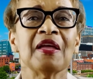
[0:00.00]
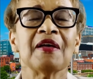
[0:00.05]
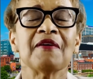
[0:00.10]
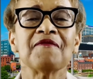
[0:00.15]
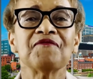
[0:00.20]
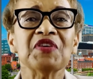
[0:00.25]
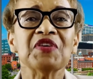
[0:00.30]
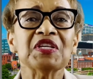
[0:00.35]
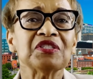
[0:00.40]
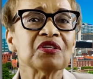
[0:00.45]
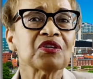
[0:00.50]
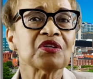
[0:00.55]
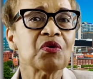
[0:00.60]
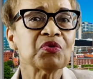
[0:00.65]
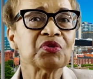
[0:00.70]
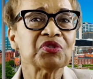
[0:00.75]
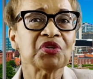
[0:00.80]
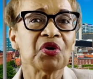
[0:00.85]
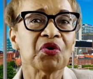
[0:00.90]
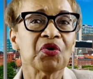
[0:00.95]
physical
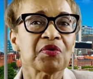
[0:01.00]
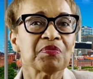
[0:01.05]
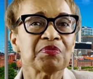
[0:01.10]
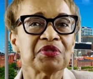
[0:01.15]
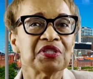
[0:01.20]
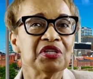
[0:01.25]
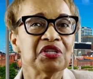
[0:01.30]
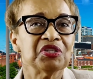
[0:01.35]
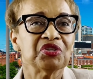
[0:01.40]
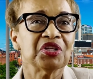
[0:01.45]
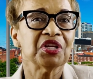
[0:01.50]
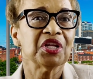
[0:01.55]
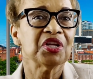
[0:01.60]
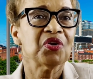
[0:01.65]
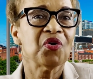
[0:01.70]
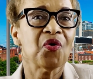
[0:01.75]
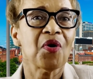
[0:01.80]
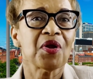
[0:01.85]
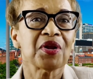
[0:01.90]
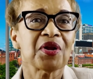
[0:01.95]
circumcision in
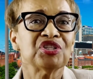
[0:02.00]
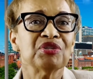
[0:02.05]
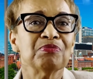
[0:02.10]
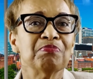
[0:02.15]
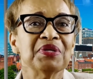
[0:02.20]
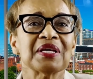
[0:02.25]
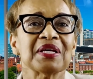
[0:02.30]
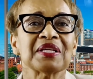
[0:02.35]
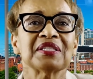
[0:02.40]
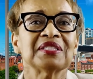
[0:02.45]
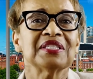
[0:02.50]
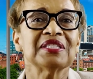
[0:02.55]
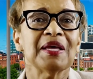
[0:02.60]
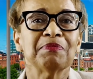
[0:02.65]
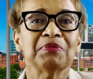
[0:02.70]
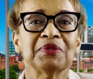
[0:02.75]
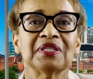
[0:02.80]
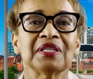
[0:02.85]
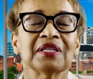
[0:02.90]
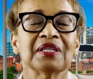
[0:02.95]
order to be
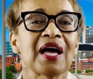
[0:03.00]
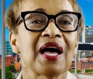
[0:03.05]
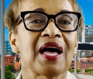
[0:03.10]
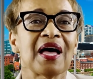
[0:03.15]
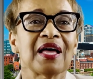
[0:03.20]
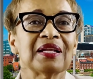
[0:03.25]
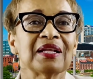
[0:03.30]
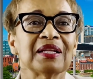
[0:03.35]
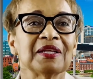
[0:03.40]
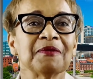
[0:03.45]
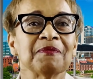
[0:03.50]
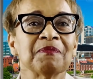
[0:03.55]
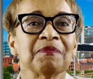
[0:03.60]
accepted to God.